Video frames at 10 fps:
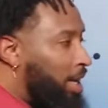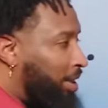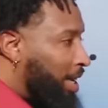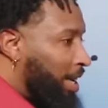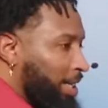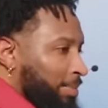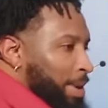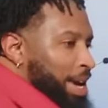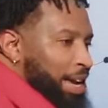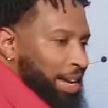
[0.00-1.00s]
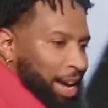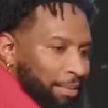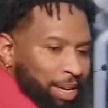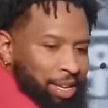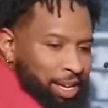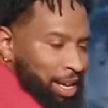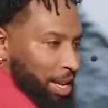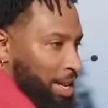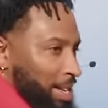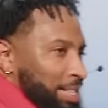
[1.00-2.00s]
see these men coming. Look at
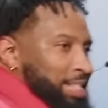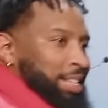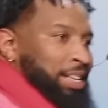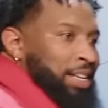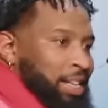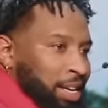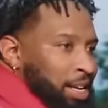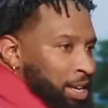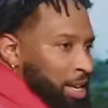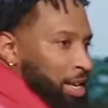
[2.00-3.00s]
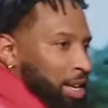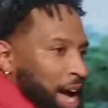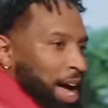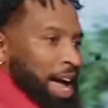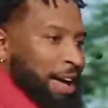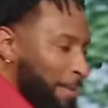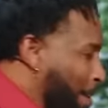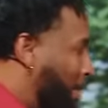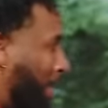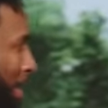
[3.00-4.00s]
these. God, hey,
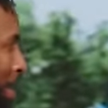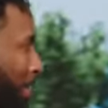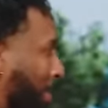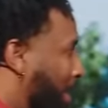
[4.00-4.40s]
baby girl.